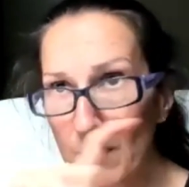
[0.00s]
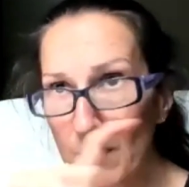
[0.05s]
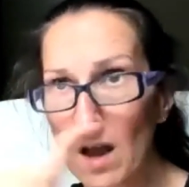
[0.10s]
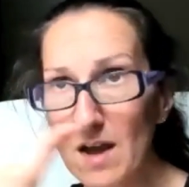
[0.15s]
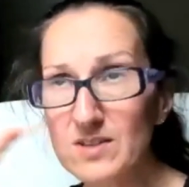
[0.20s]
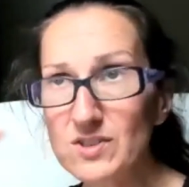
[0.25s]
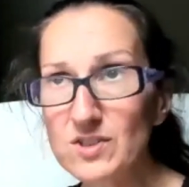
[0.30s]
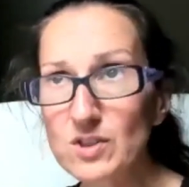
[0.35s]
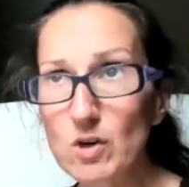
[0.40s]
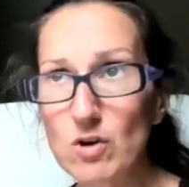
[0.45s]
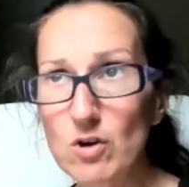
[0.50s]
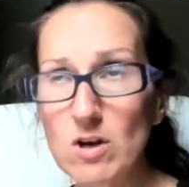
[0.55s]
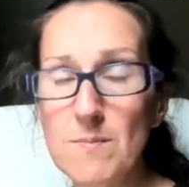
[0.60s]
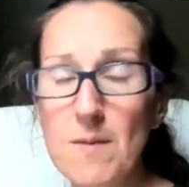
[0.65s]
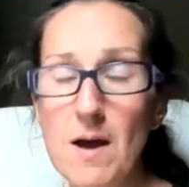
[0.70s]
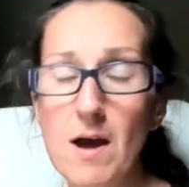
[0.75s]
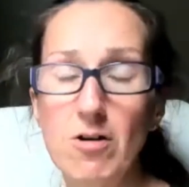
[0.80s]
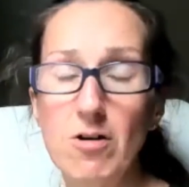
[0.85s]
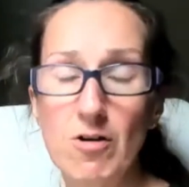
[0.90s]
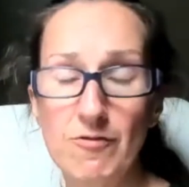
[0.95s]
a certain
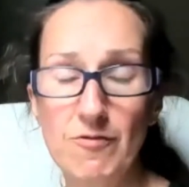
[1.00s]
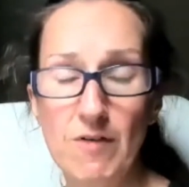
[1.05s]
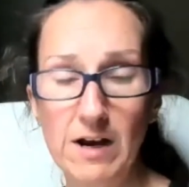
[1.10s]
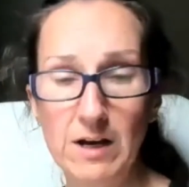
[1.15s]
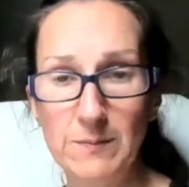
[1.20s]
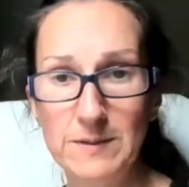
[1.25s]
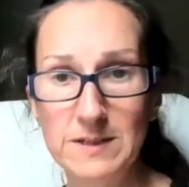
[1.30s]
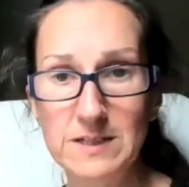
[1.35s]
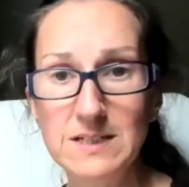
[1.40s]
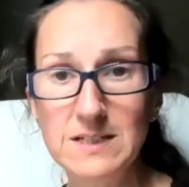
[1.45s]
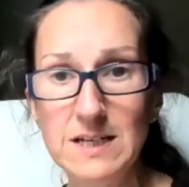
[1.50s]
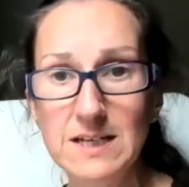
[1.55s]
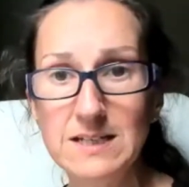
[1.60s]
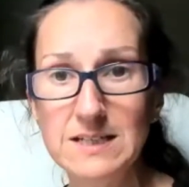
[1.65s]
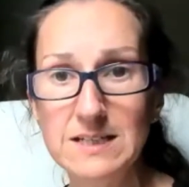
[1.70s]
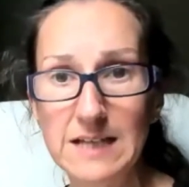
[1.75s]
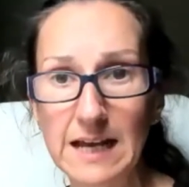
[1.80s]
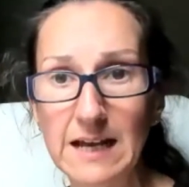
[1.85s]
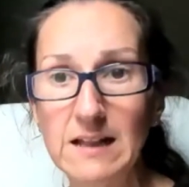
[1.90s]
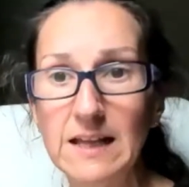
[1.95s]
amount of vitamin D
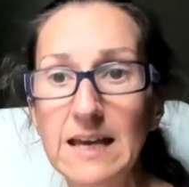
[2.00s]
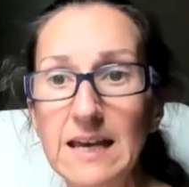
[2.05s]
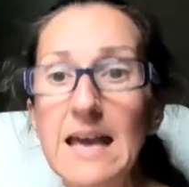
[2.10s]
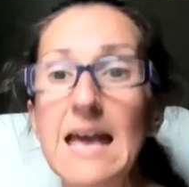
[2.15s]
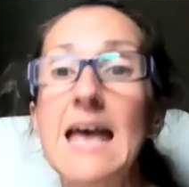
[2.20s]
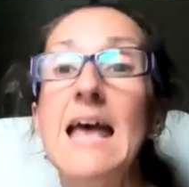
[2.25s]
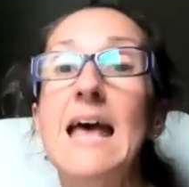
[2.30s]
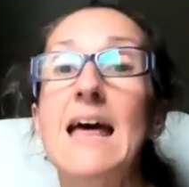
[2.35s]
daily.